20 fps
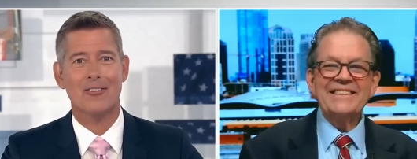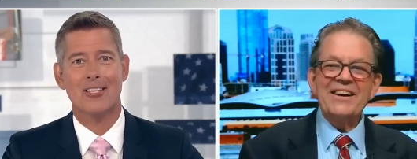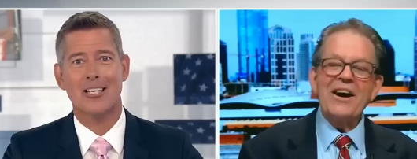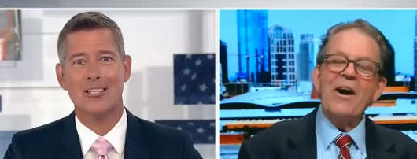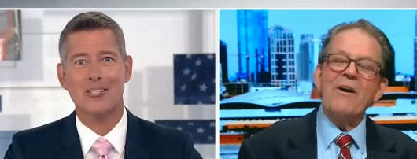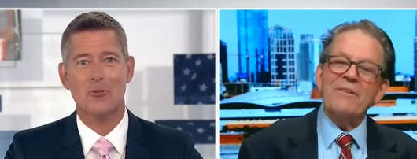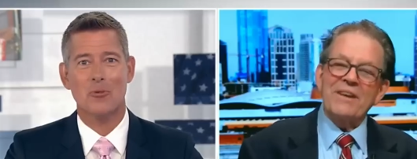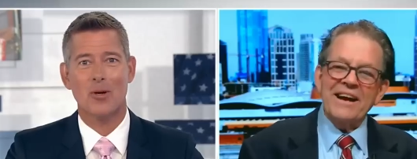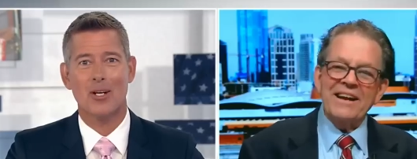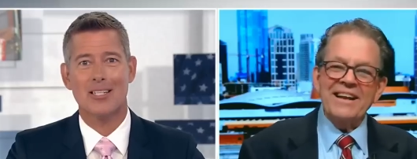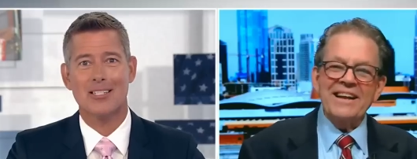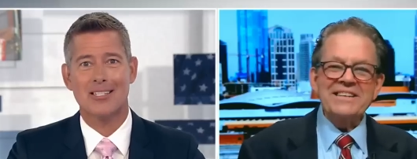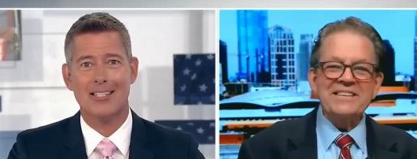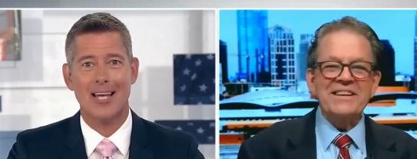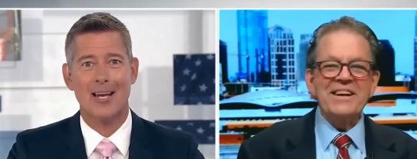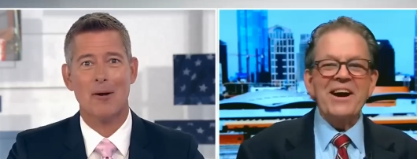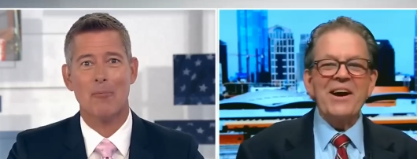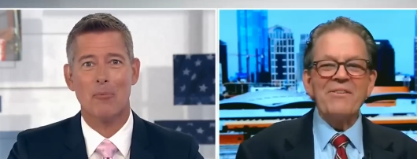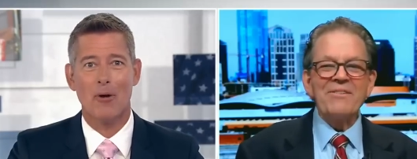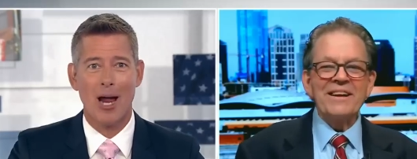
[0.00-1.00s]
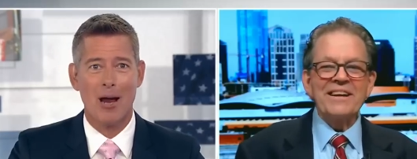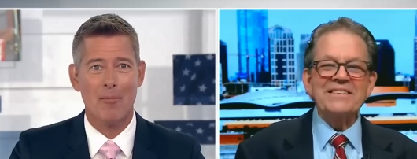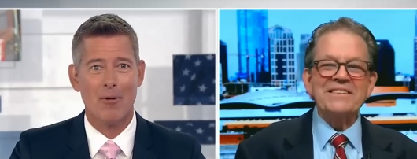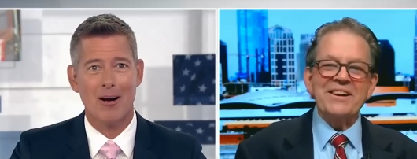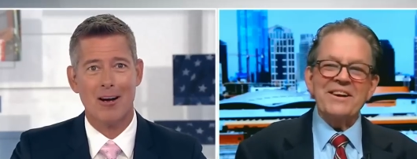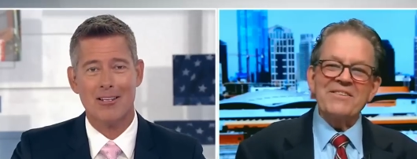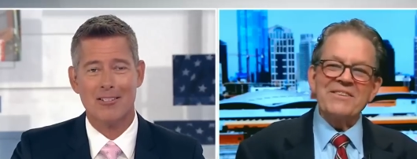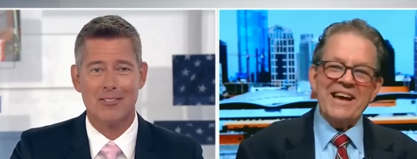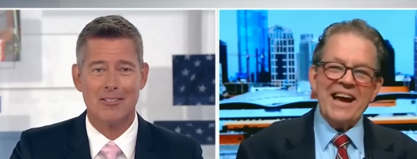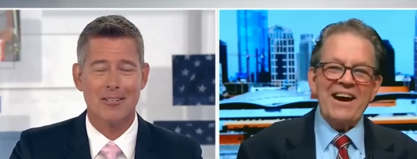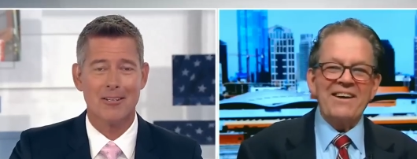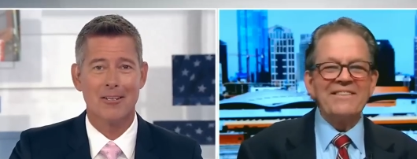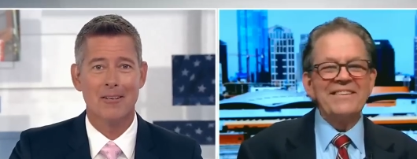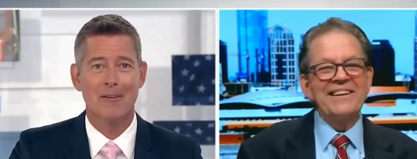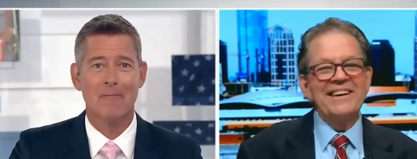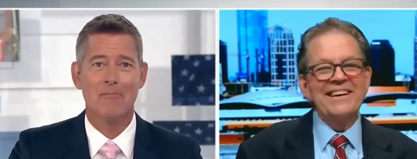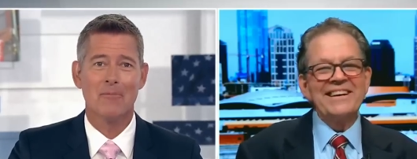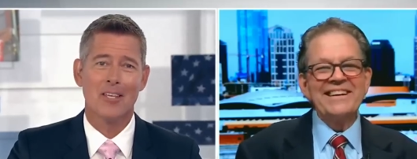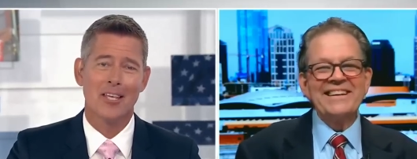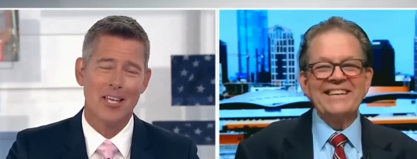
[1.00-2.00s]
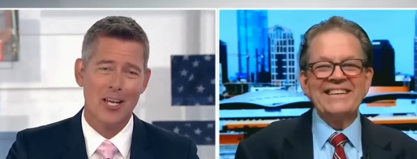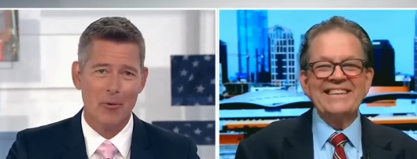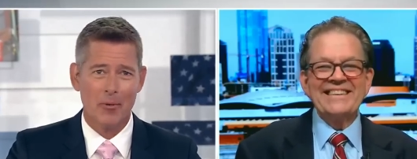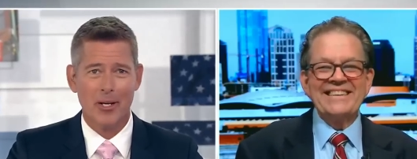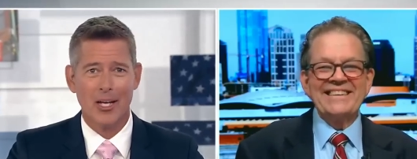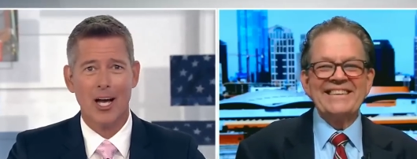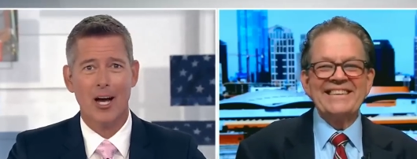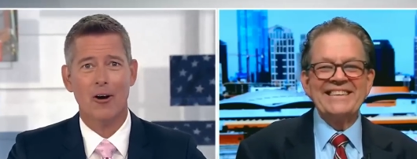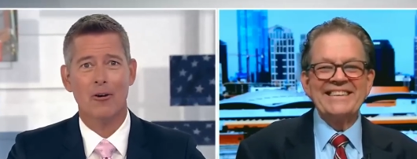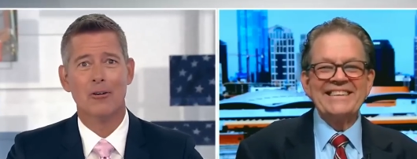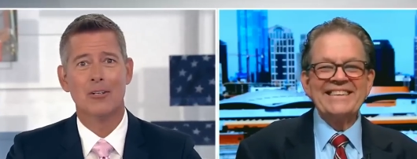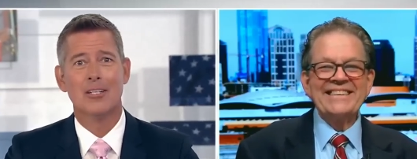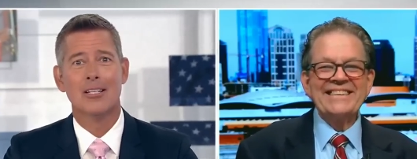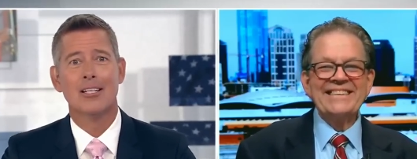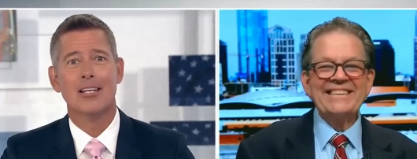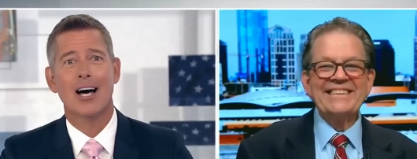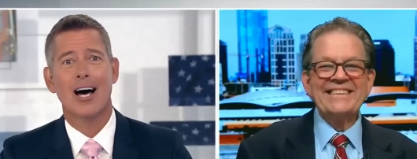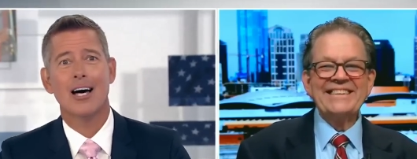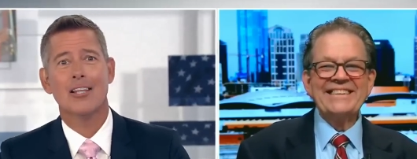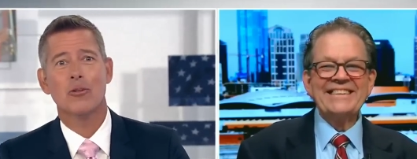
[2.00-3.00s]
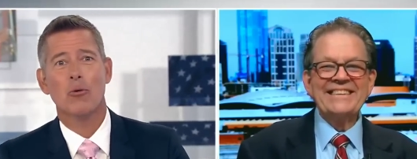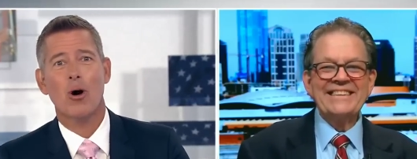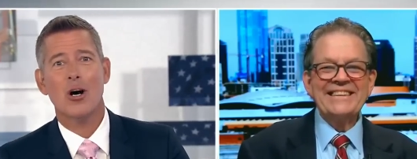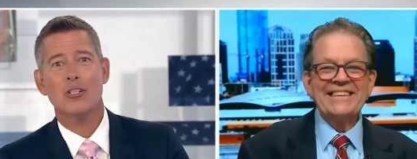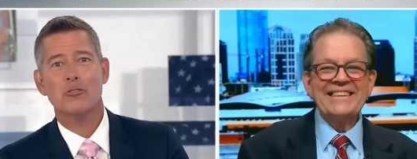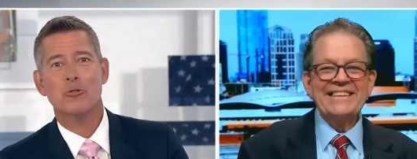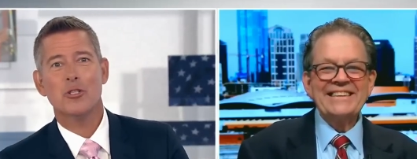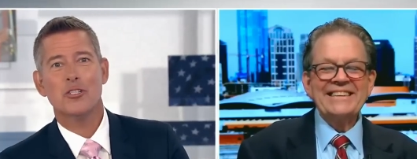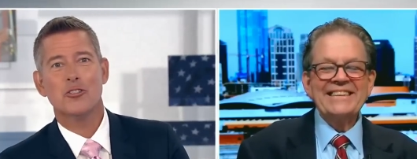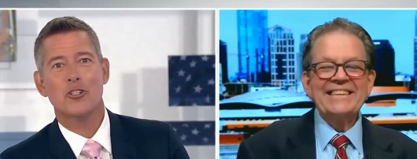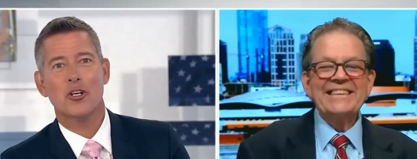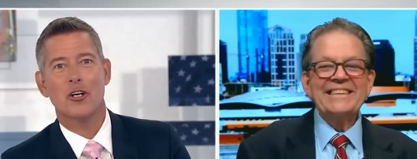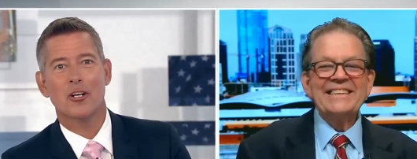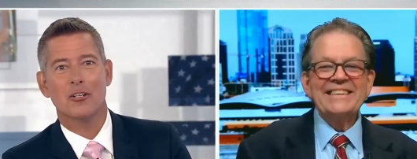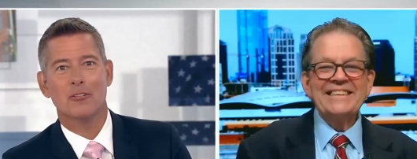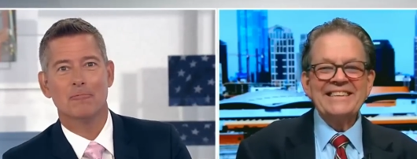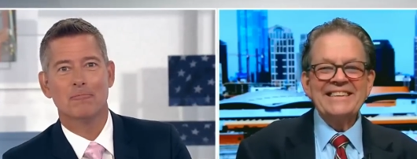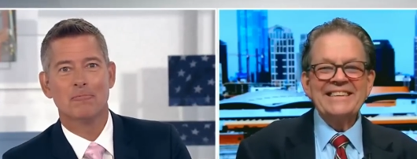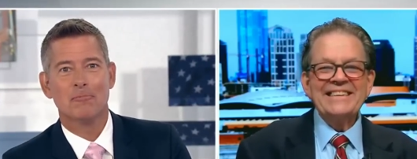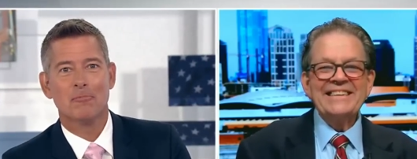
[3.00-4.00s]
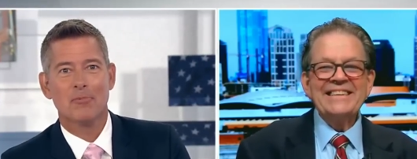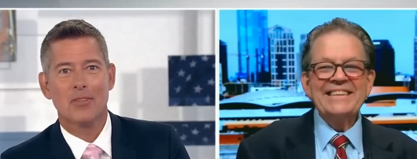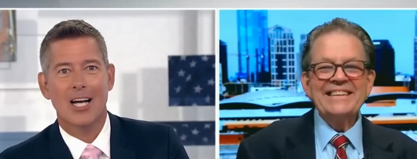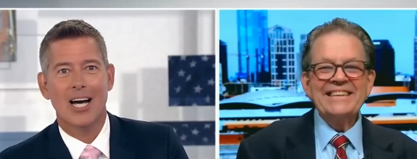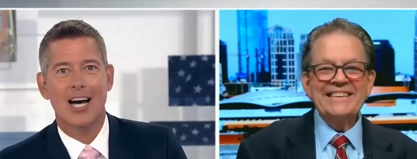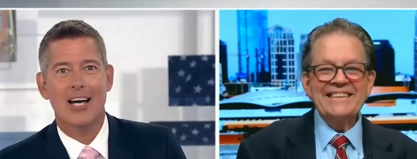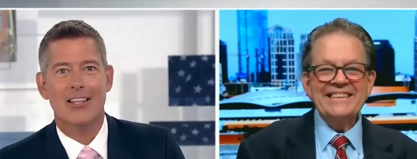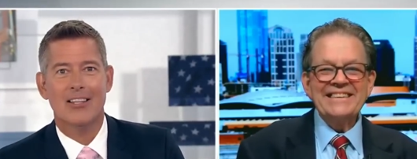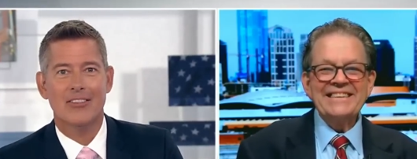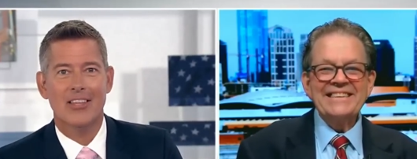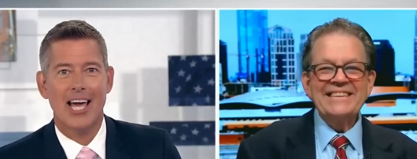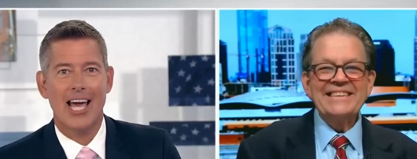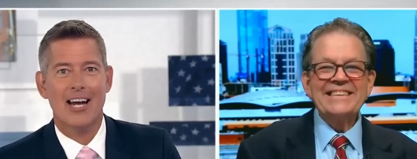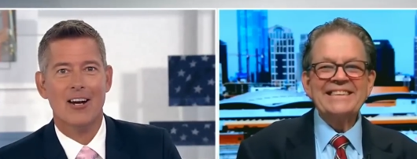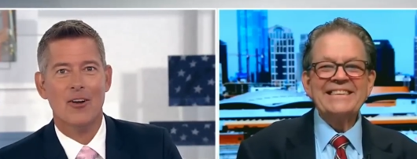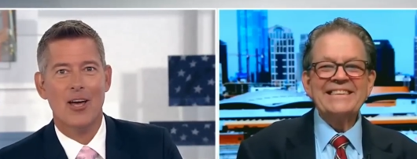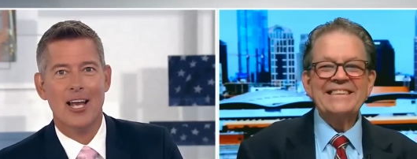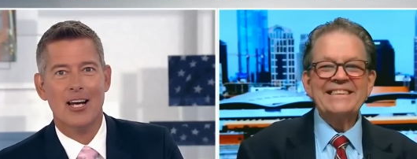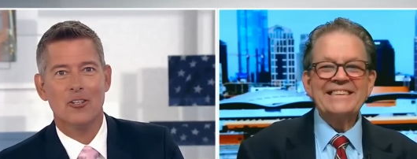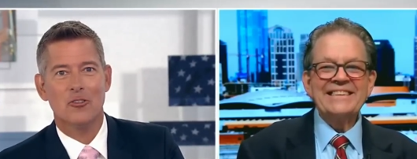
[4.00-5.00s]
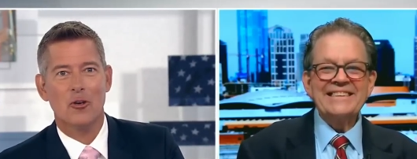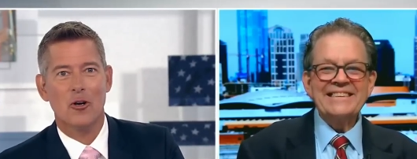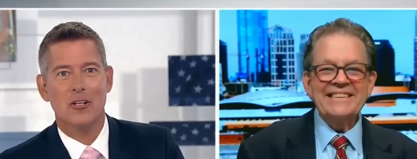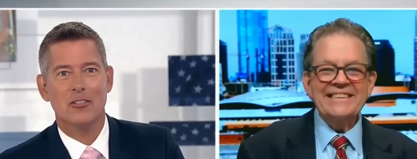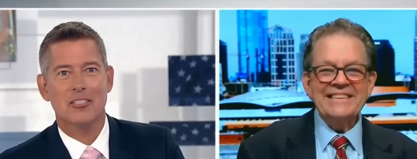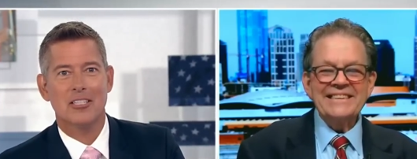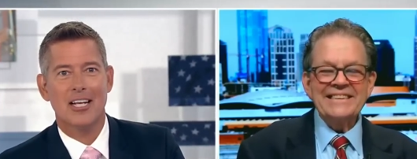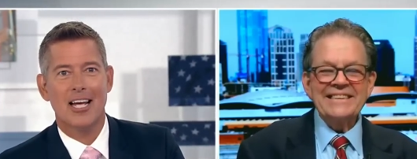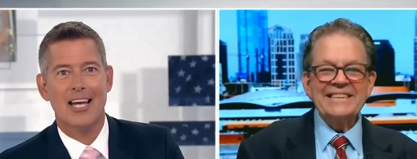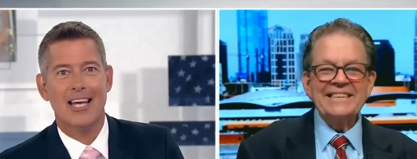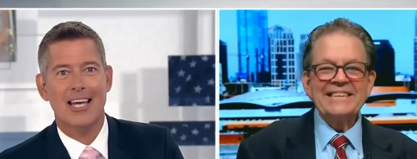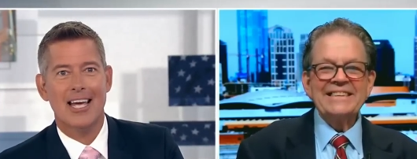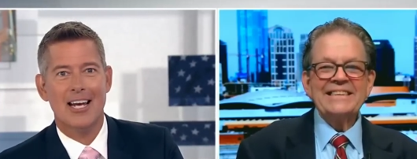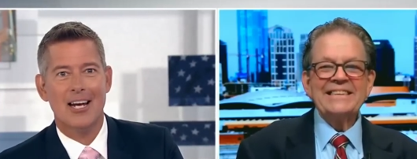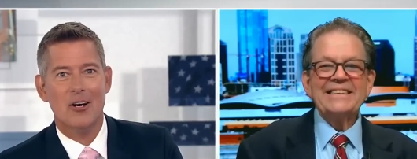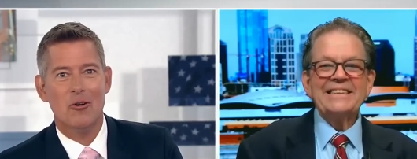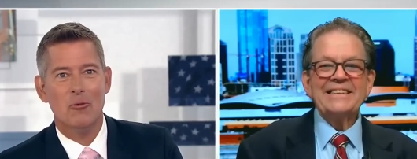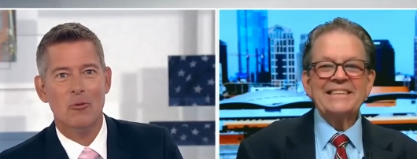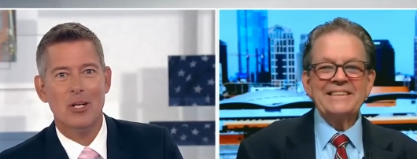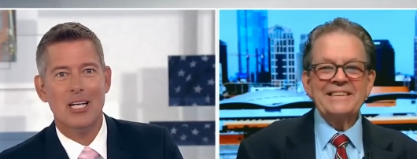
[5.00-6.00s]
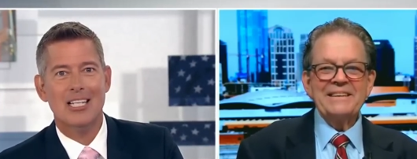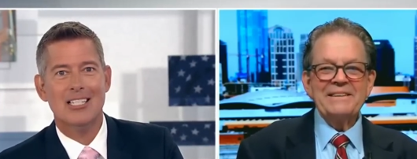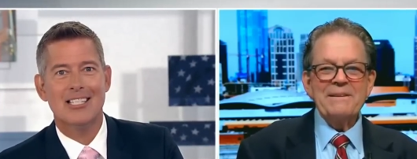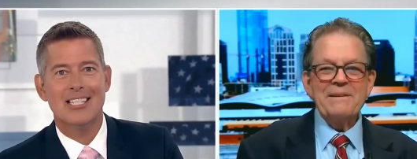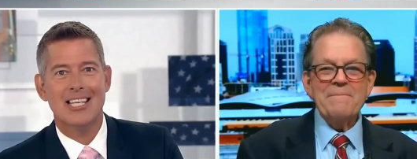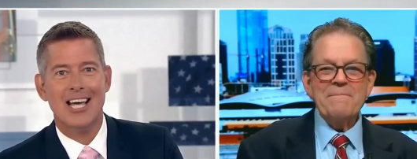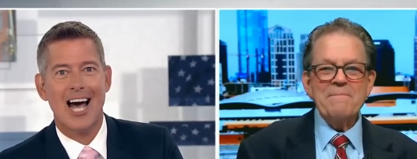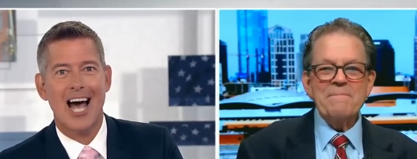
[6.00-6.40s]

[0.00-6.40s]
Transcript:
Speaker 1: kids winning Senate primaries. Let's go down. Here we go. The Wall Street Journal. They had an editorial today, and it reads, "The